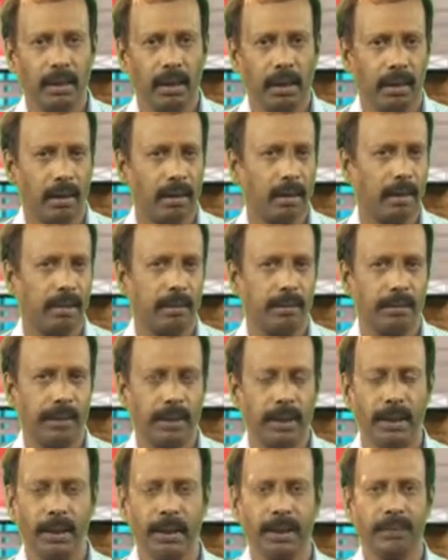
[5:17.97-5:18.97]
are
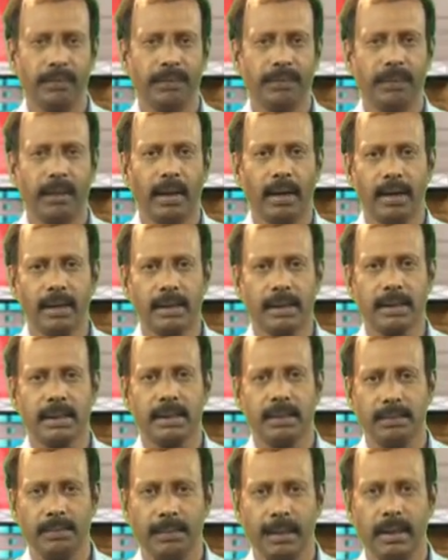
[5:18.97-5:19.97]
very fast,
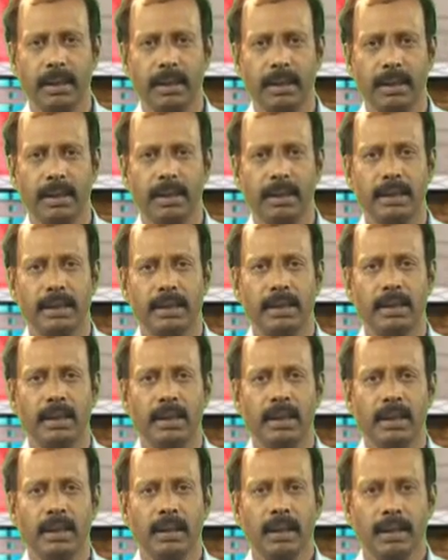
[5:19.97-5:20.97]
vigorous
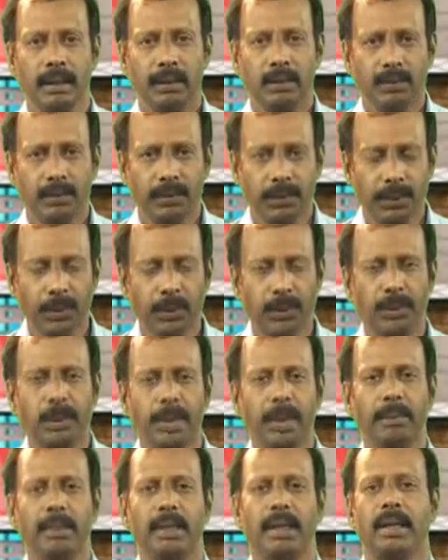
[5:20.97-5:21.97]

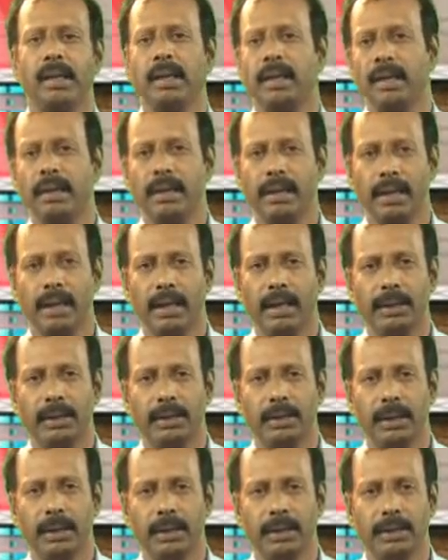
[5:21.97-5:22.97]
photochemical
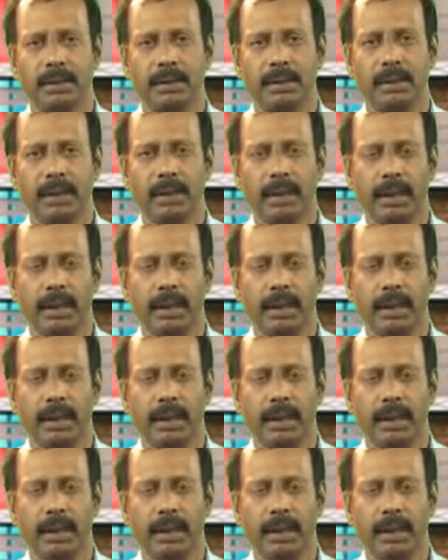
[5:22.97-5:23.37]
reactions.